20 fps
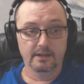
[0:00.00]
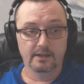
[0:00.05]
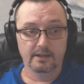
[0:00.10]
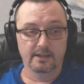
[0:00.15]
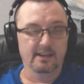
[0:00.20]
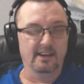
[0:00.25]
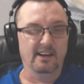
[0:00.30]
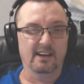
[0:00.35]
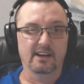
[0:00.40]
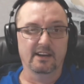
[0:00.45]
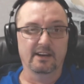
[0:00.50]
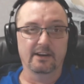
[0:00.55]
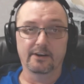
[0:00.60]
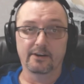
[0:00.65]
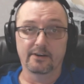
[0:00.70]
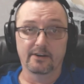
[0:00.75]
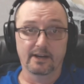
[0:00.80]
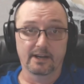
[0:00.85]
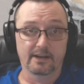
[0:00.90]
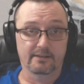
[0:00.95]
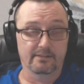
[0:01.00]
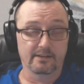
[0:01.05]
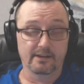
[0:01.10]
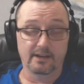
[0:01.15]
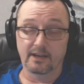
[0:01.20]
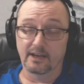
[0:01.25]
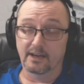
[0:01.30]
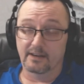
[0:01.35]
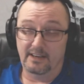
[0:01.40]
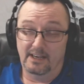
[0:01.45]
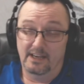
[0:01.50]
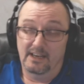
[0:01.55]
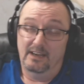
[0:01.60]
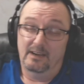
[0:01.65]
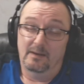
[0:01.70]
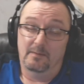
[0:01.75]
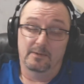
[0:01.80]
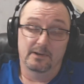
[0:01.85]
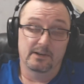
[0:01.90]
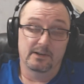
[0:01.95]
They gotta hear your accent. I can't
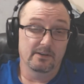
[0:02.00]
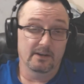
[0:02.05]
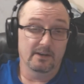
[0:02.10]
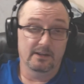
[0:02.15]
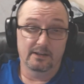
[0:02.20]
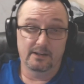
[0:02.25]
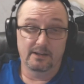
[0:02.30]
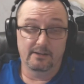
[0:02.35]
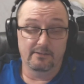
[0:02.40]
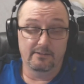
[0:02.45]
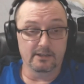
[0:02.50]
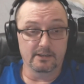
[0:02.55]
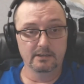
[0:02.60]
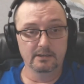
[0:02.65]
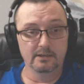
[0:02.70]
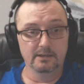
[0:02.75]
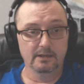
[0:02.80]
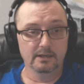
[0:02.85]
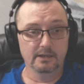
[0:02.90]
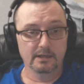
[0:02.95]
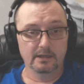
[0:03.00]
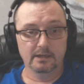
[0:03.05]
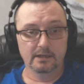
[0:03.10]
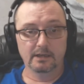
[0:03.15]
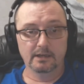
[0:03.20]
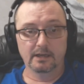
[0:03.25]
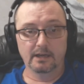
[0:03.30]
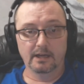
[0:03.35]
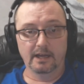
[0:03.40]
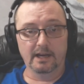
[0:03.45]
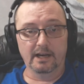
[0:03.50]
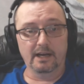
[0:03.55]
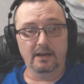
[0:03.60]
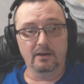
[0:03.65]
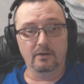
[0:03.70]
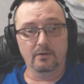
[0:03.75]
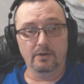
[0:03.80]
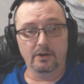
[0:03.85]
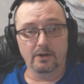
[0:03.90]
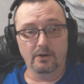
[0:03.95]
help it, dude. I love it. And I
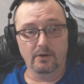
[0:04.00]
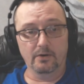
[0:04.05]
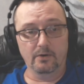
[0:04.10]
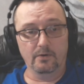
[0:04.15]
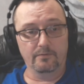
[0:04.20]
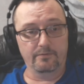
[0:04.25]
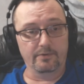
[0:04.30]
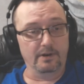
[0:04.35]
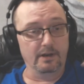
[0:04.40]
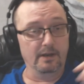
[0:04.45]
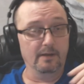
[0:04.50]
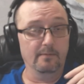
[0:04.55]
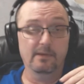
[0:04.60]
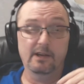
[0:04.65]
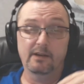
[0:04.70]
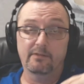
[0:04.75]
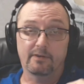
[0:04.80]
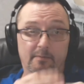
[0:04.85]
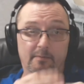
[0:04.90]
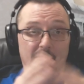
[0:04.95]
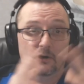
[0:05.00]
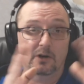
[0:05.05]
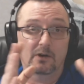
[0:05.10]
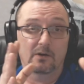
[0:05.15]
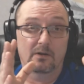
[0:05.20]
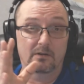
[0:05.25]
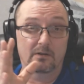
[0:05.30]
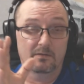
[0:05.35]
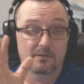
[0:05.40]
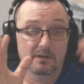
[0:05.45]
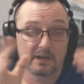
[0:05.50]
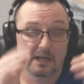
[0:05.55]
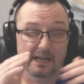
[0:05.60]
don't know. Forgive me if I'm wrong.